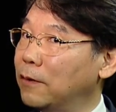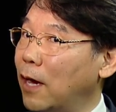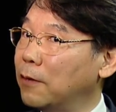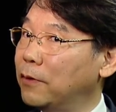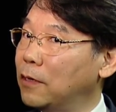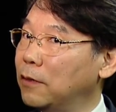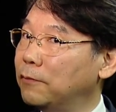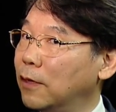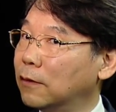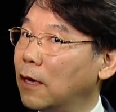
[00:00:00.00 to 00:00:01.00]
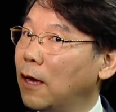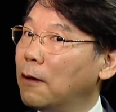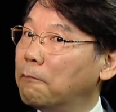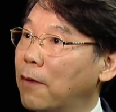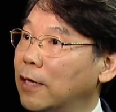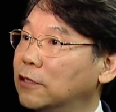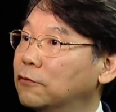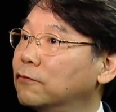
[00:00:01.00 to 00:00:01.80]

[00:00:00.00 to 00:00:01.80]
I believe that March